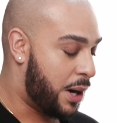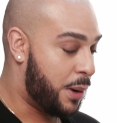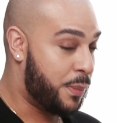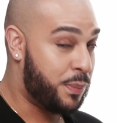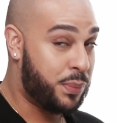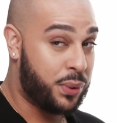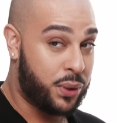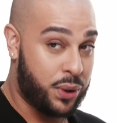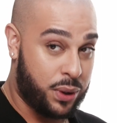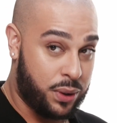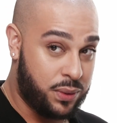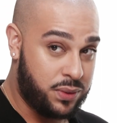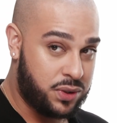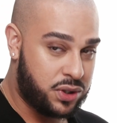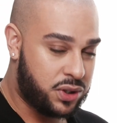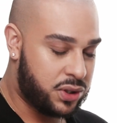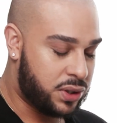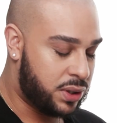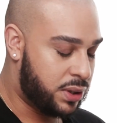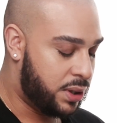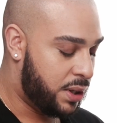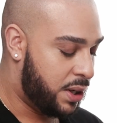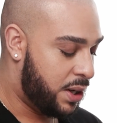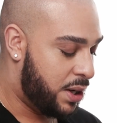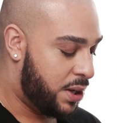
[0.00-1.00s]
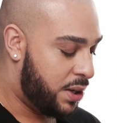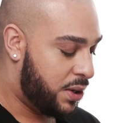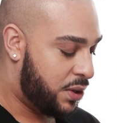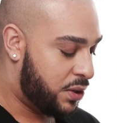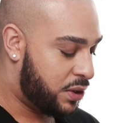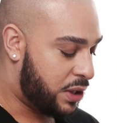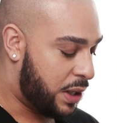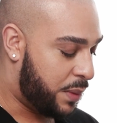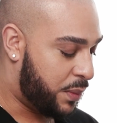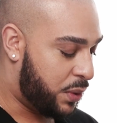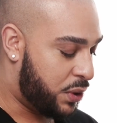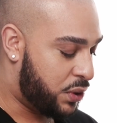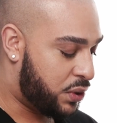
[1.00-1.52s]
approach.
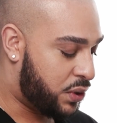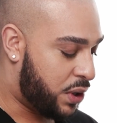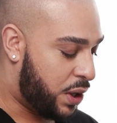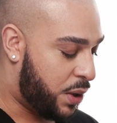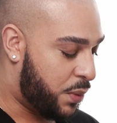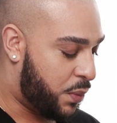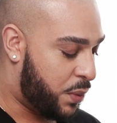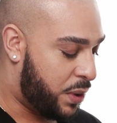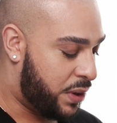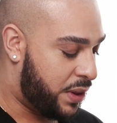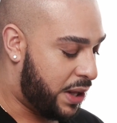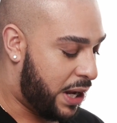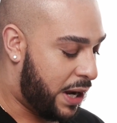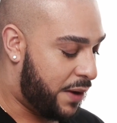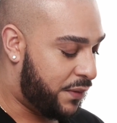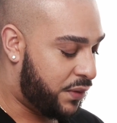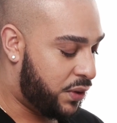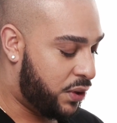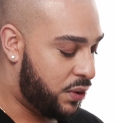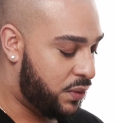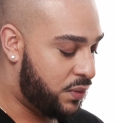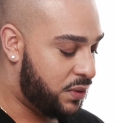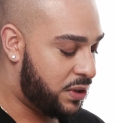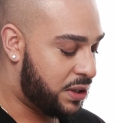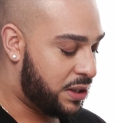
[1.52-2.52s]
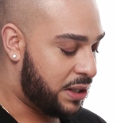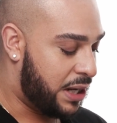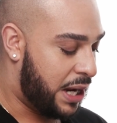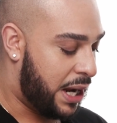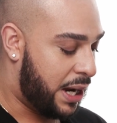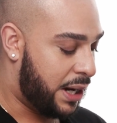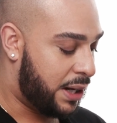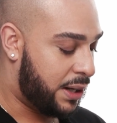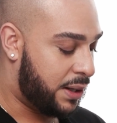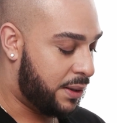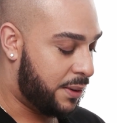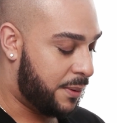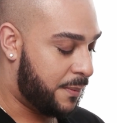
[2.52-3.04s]
So I'm gonna start with Afternoon Snack